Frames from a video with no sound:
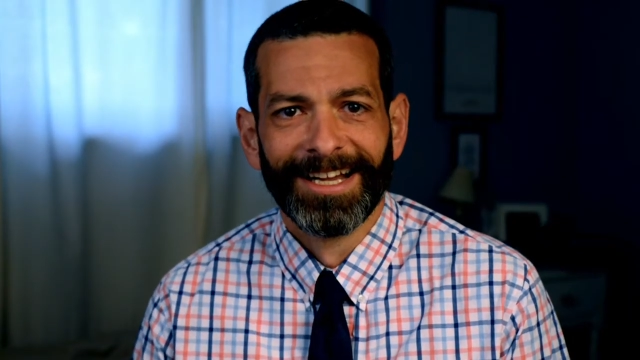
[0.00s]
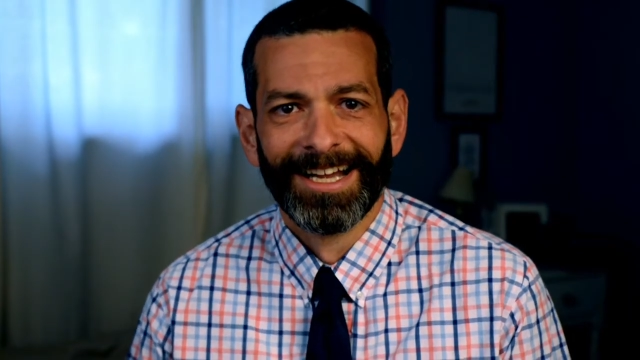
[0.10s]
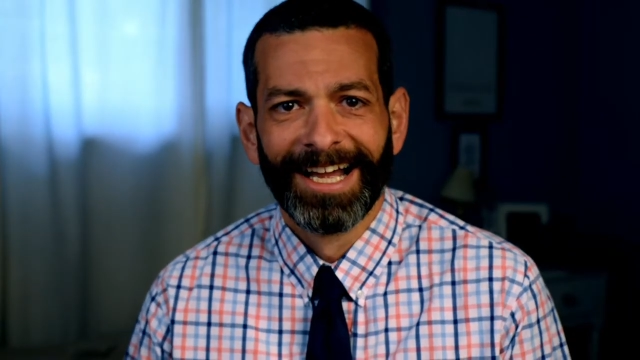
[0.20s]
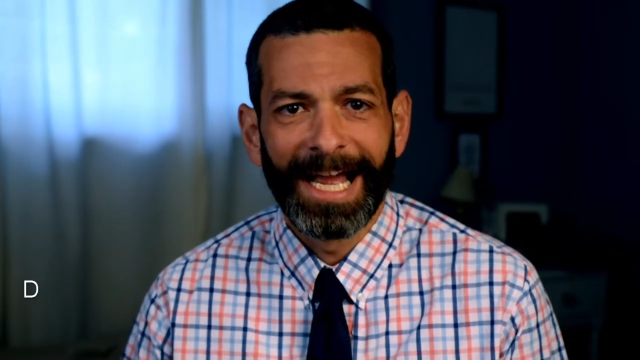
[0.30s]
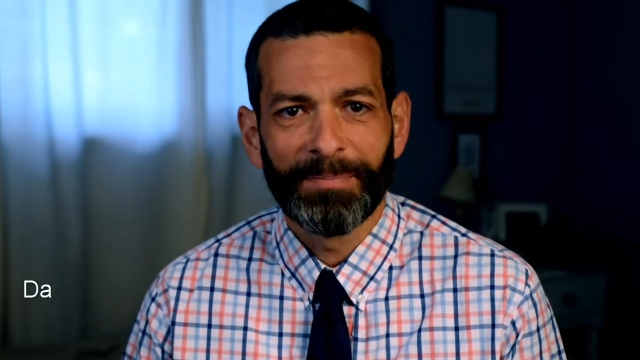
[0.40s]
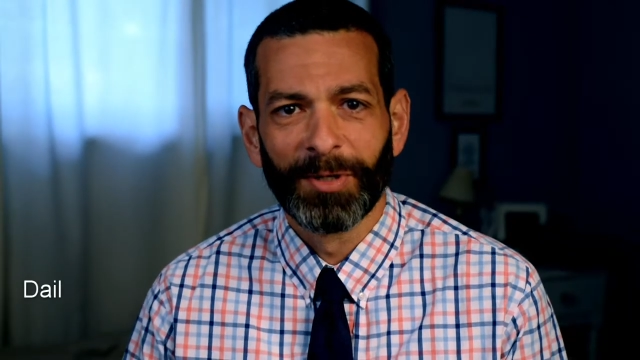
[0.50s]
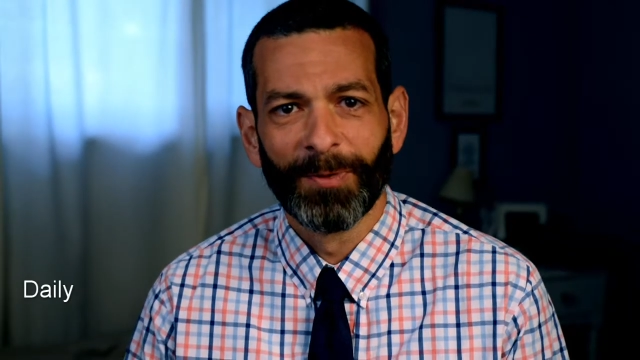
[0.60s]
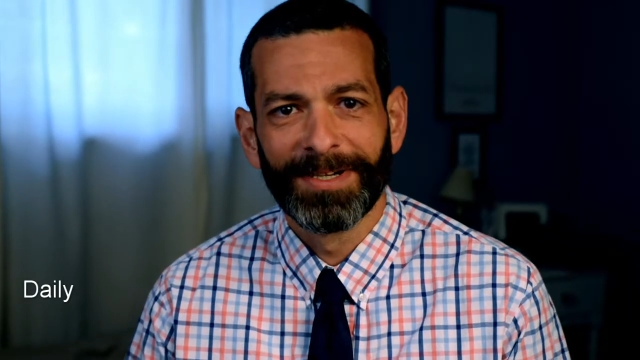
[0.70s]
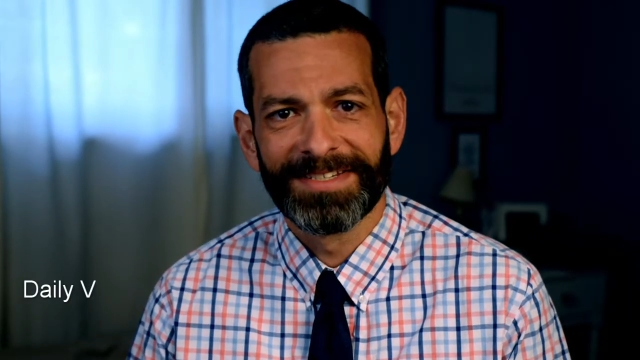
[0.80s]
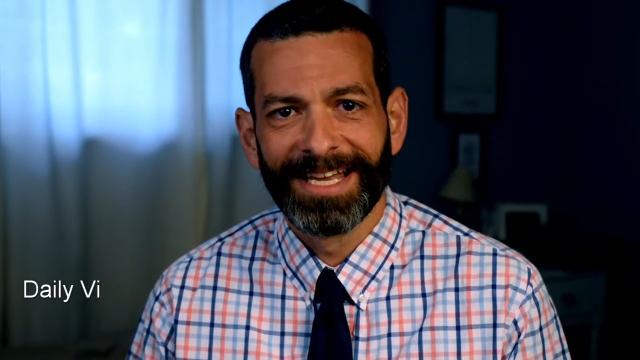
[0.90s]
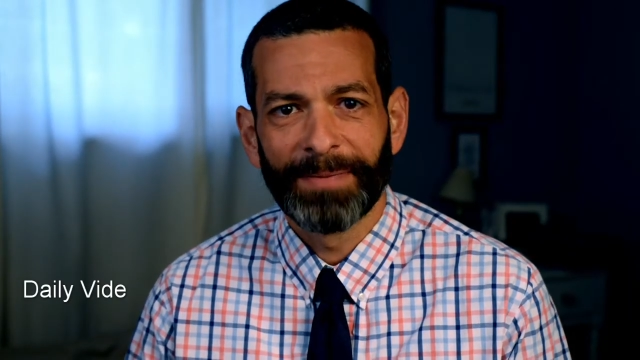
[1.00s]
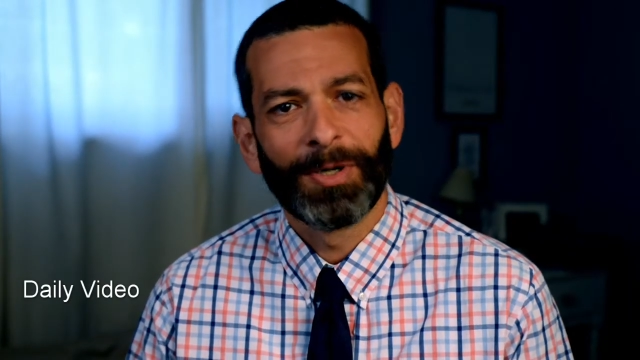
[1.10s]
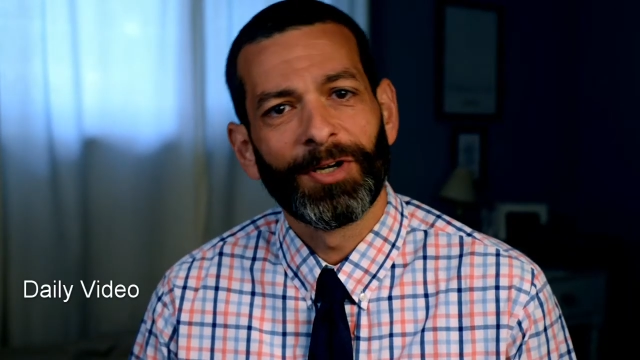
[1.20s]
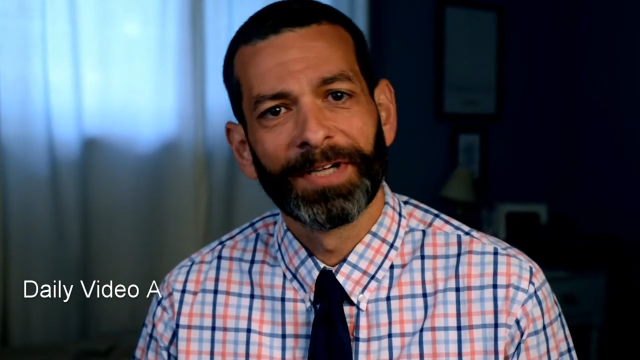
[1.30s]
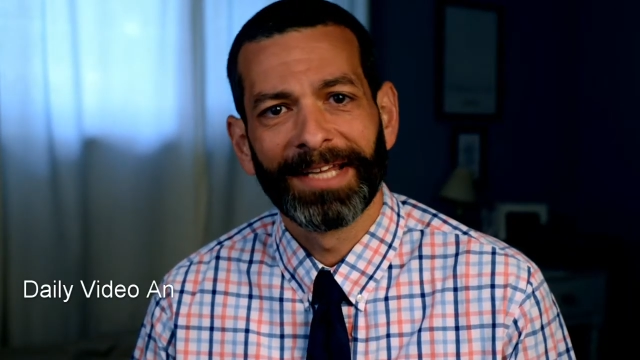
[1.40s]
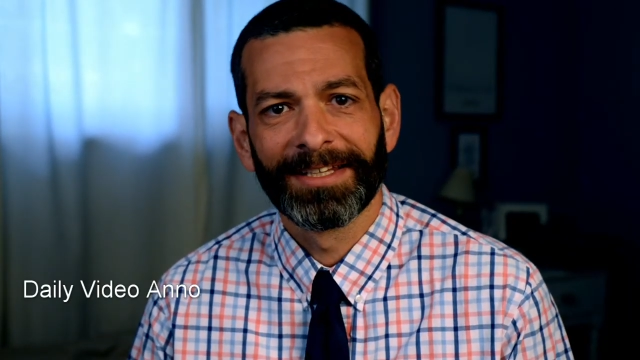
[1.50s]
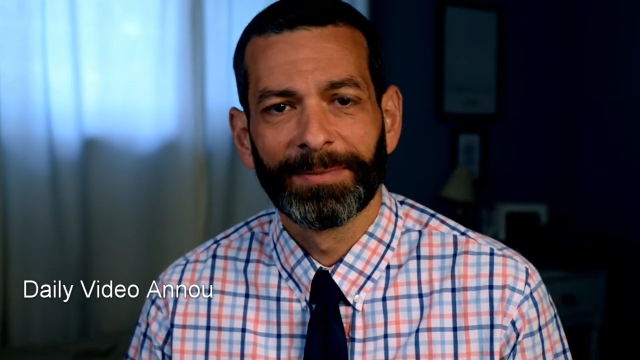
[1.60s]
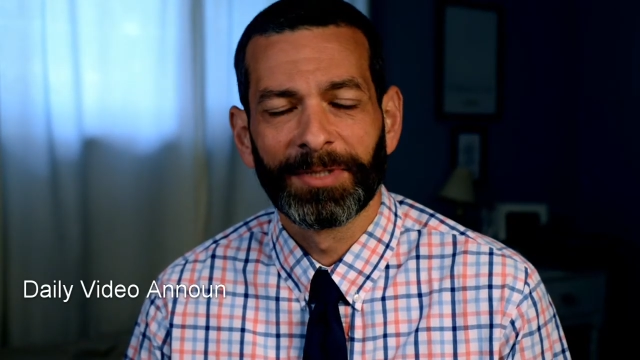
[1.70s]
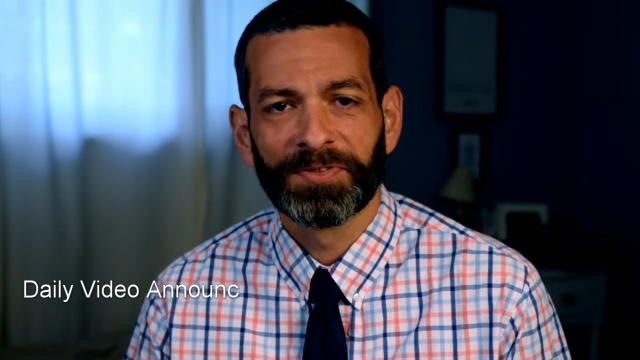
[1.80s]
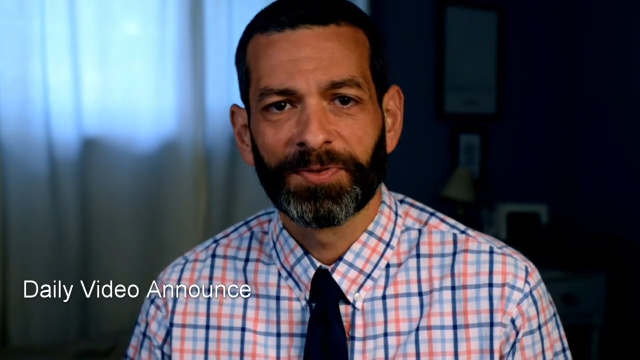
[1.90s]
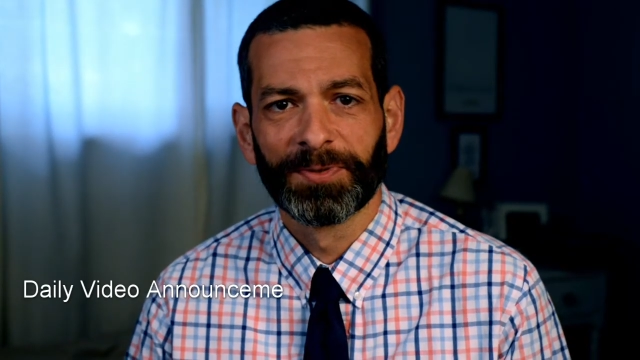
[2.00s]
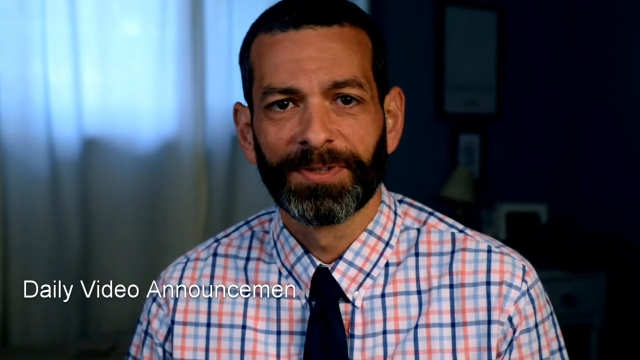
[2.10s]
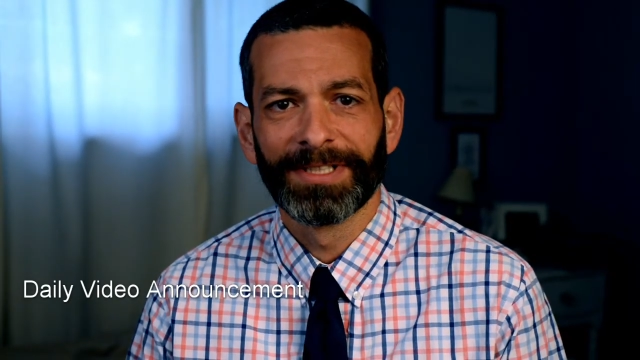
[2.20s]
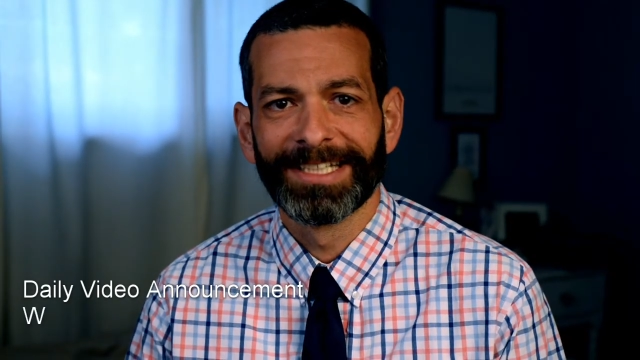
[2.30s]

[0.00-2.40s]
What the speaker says: Happy Wednesday, Paul Hadley Middle School.